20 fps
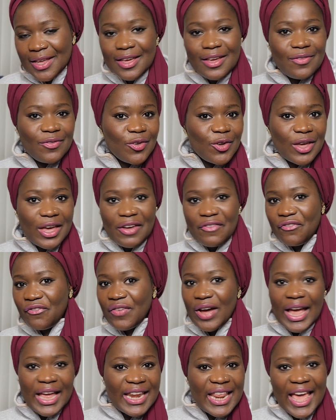If you can
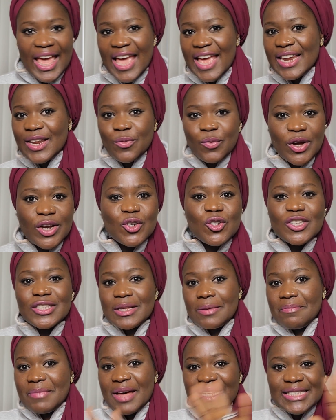find anyone, it
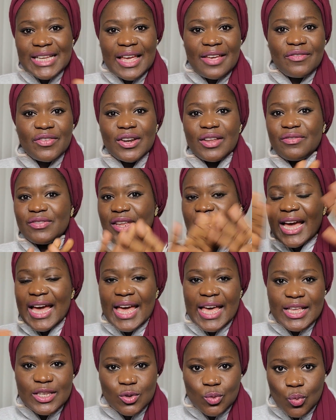doesn't matter even if they
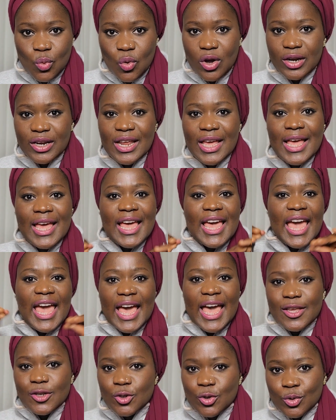are S1,
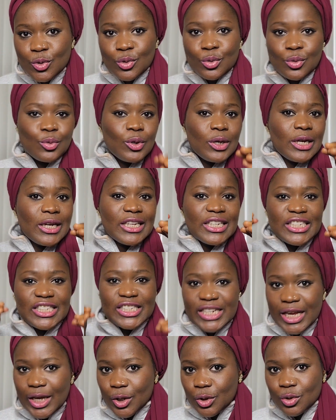S2,
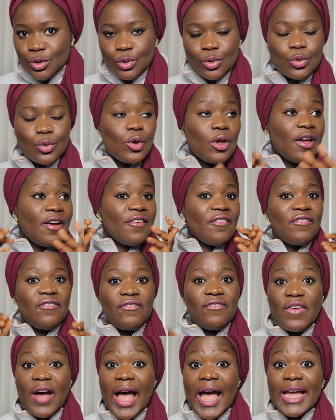J2,
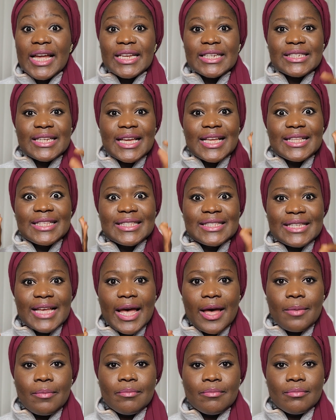find
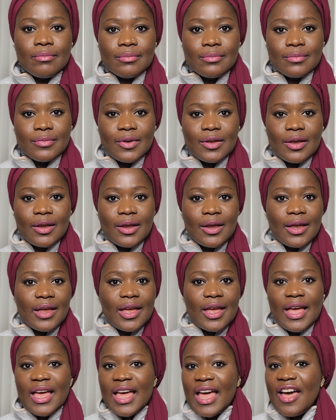them.
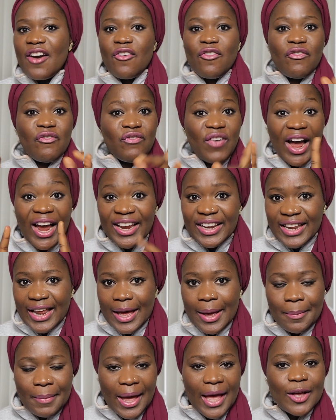Find
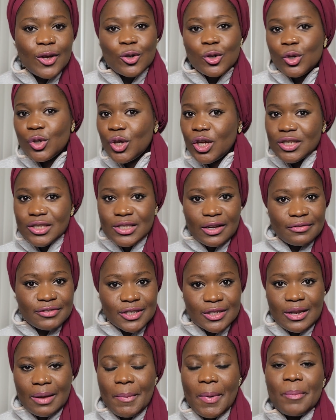them and glue
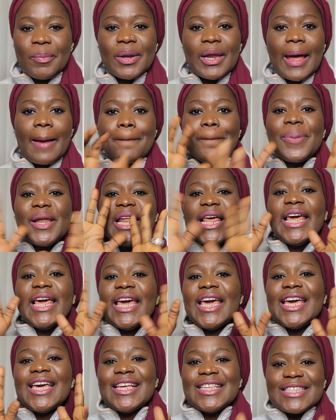yourself to them and be like,
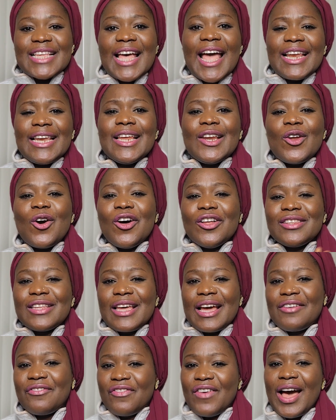"Please, I need all
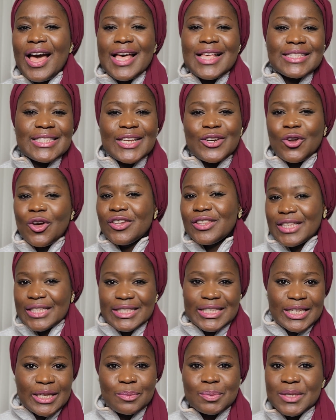the advice and all
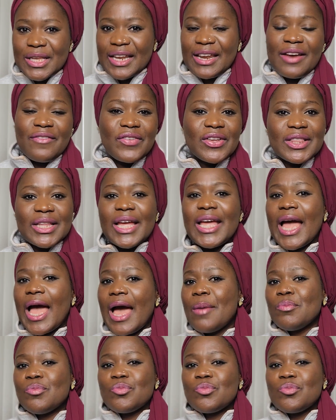the tips and everything.